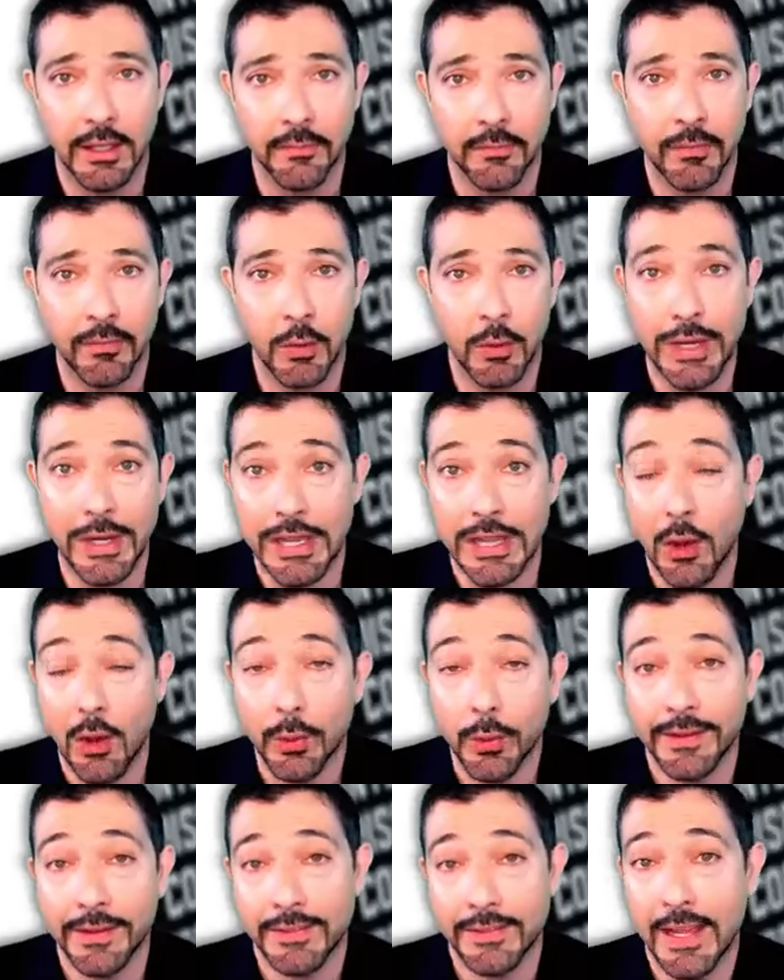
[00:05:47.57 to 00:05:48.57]
We know
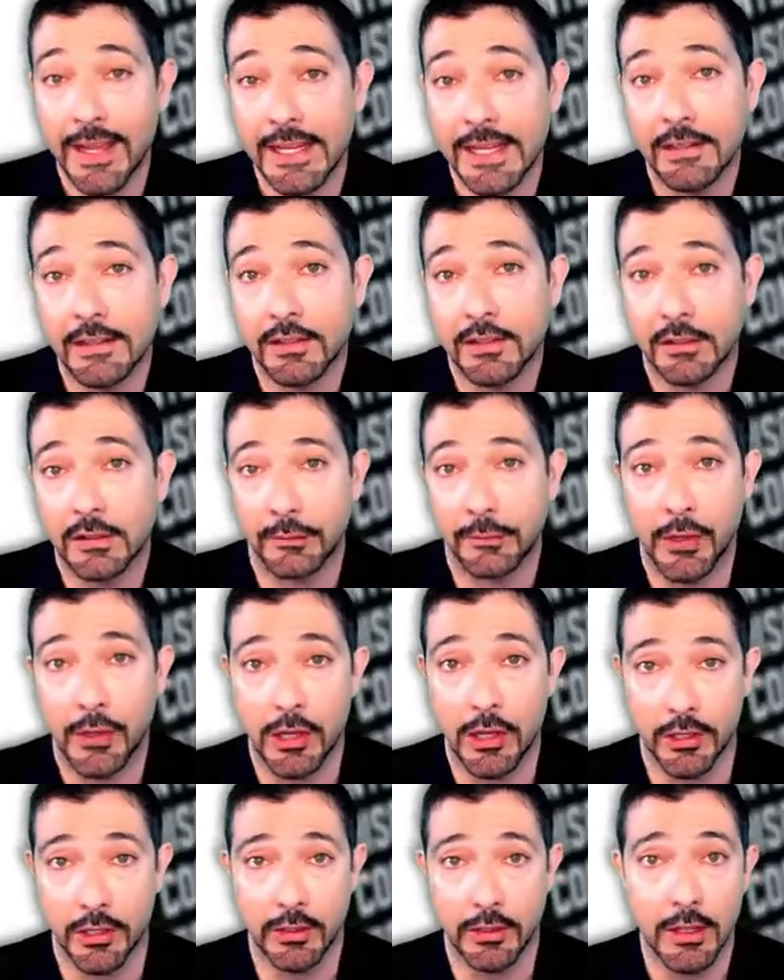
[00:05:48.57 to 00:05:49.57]
the science is
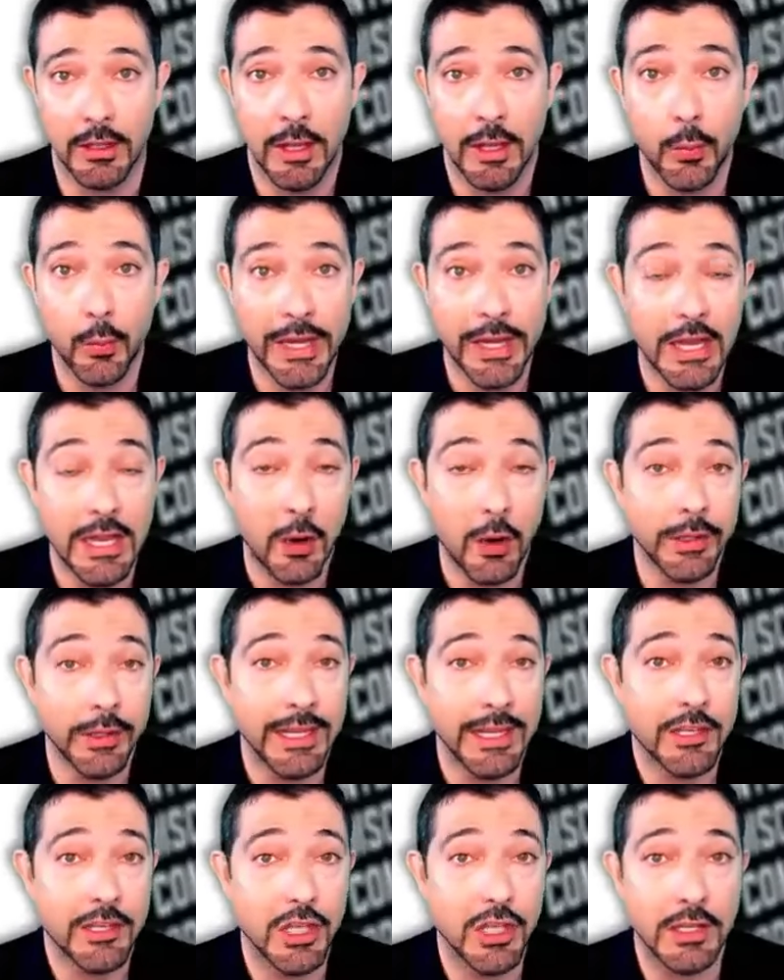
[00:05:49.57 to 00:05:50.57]
flawed. We know
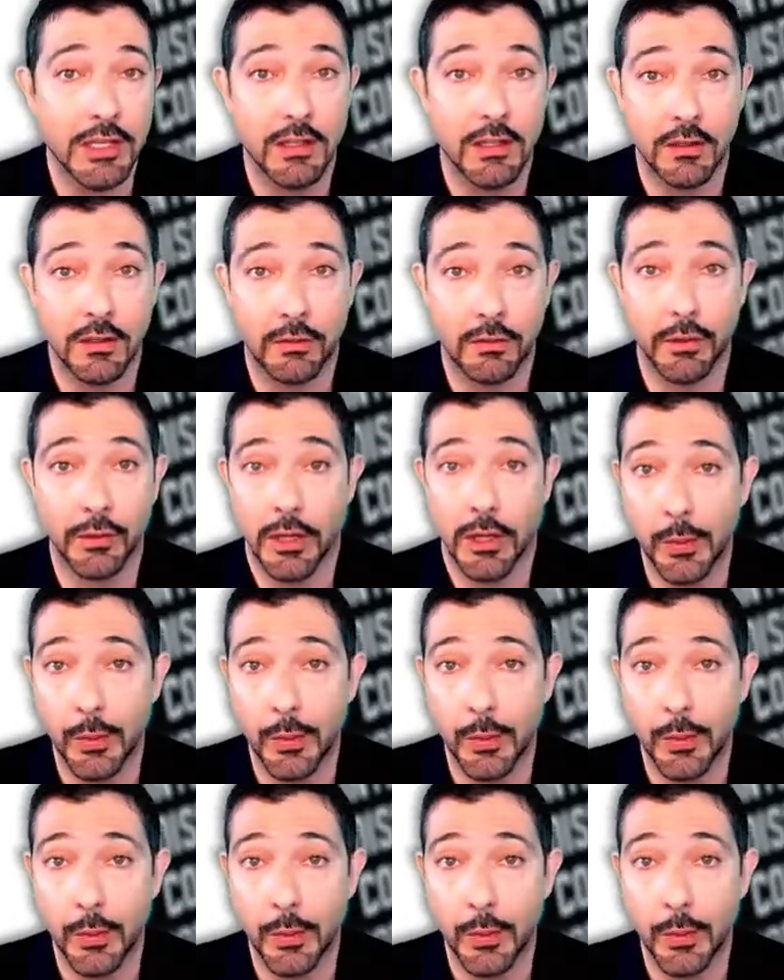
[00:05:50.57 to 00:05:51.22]
the agenda is flawed.